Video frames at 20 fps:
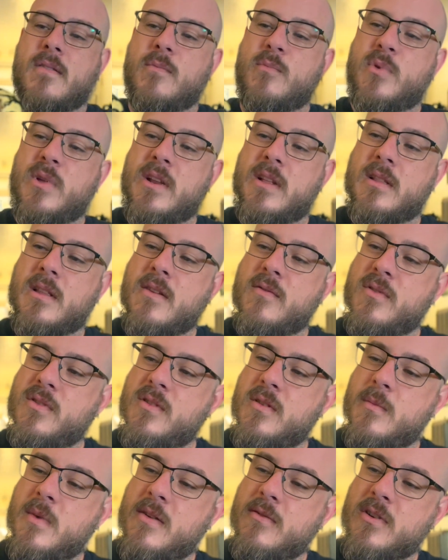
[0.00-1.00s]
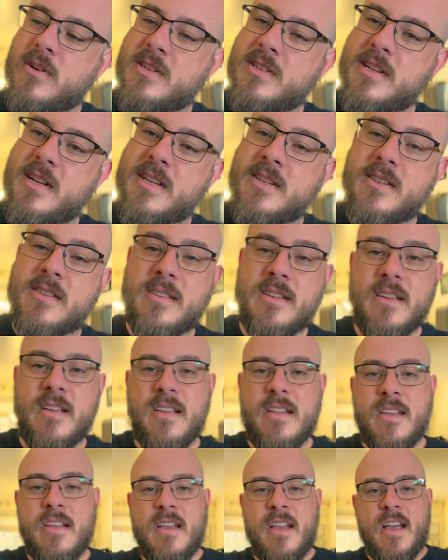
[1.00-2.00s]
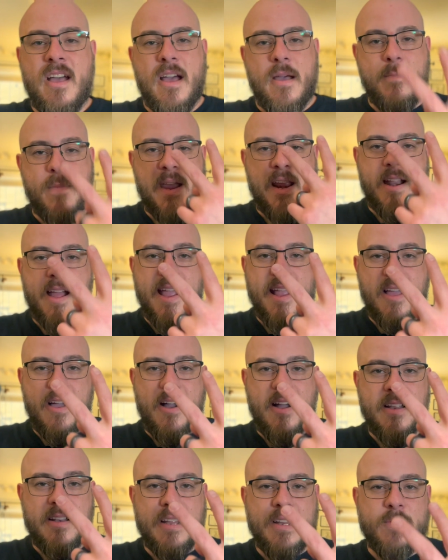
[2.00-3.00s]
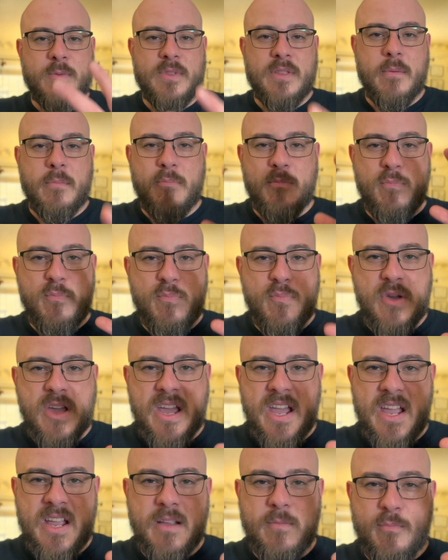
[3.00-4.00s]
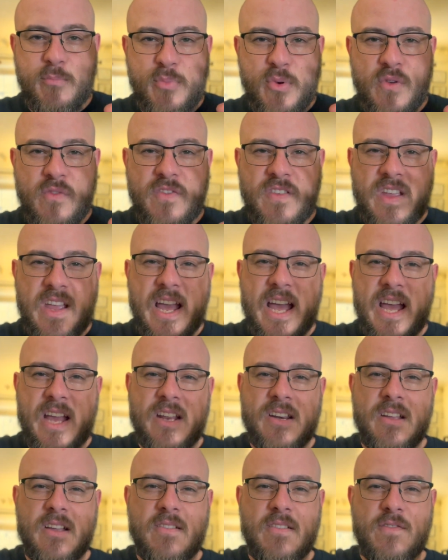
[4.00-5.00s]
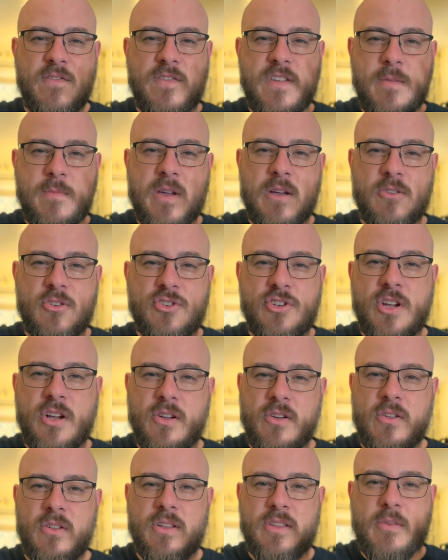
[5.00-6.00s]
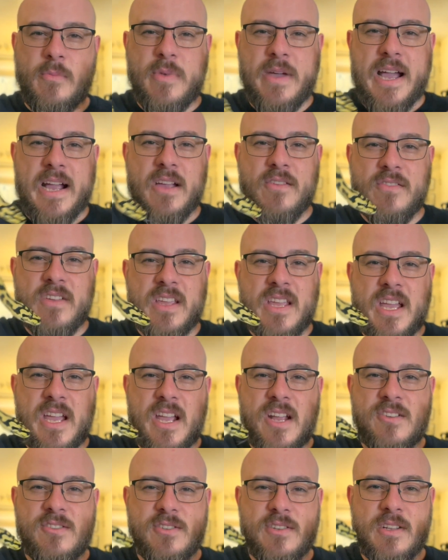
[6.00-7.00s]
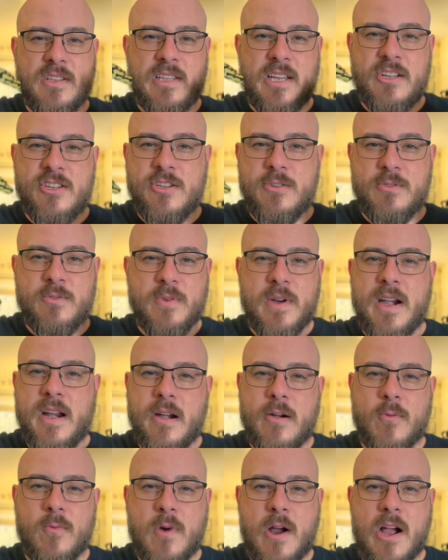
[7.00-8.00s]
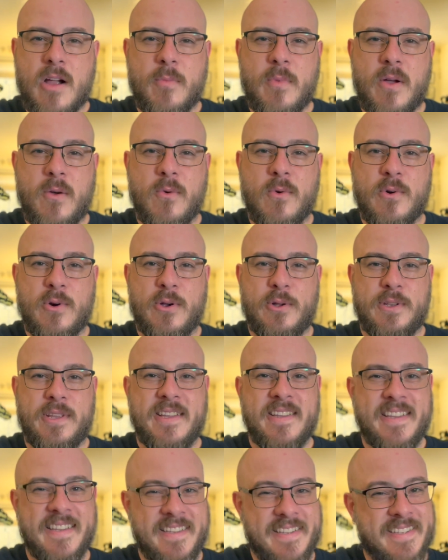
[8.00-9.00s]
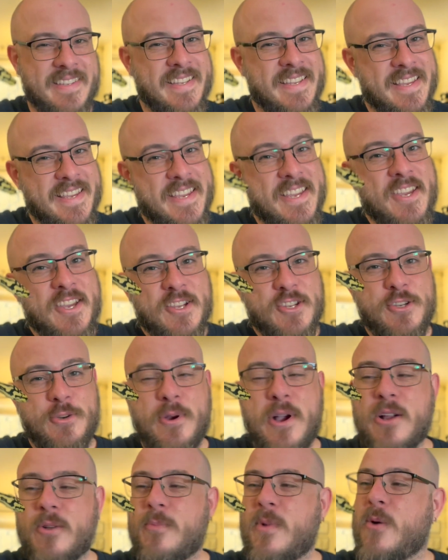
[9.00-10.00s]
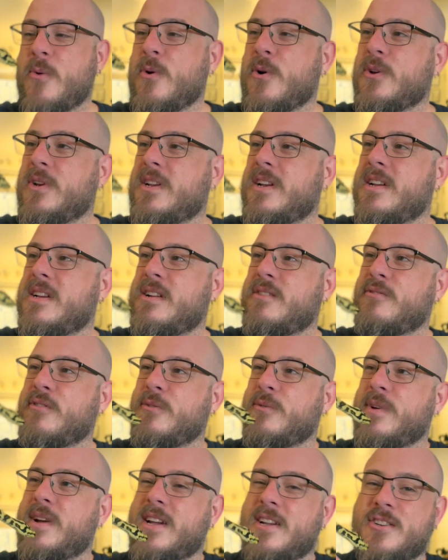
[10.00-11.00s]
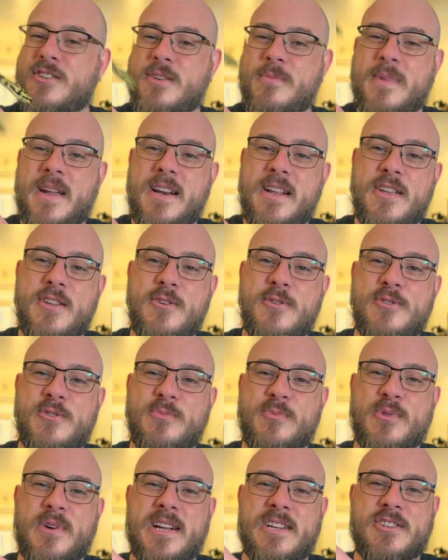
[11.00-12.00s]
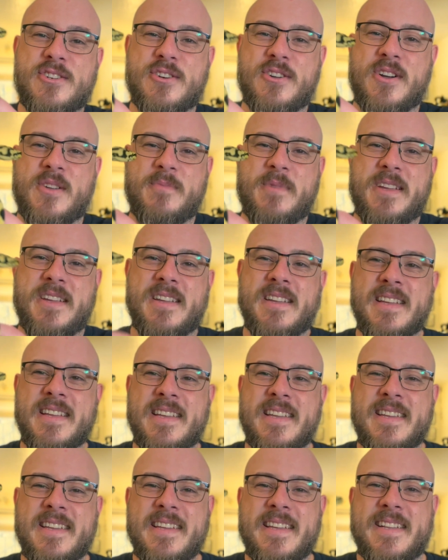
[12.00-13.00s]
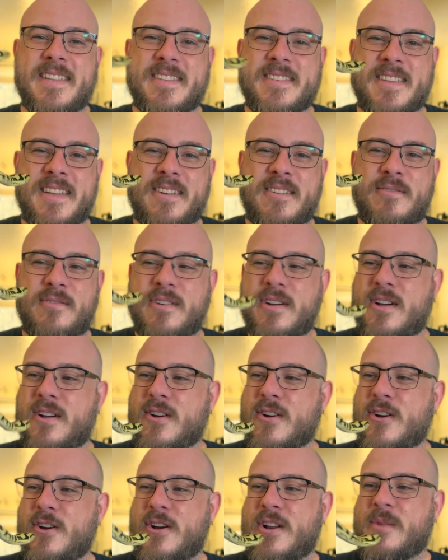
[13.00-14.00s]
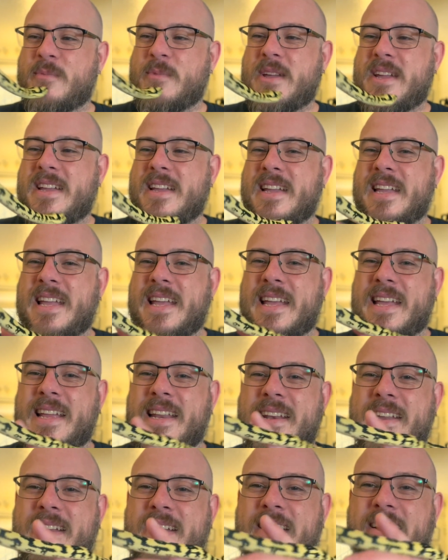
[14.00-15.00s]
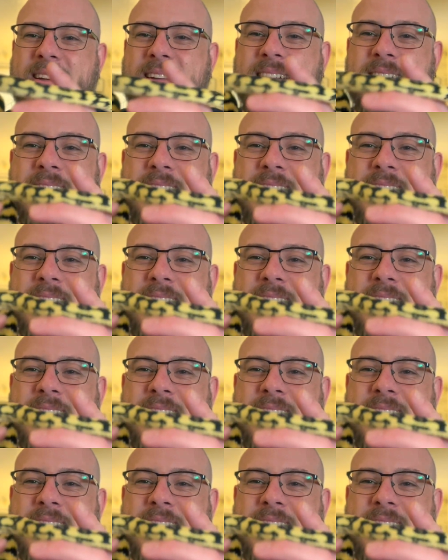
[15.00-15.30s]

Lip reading: been in love with them ever since I made eye contact with a big, boofy head female jungle in the back of a cage, looking like she was ready to rock my world. She rocked my world in a different way. She made a huge impression on me instead of hurting me. And now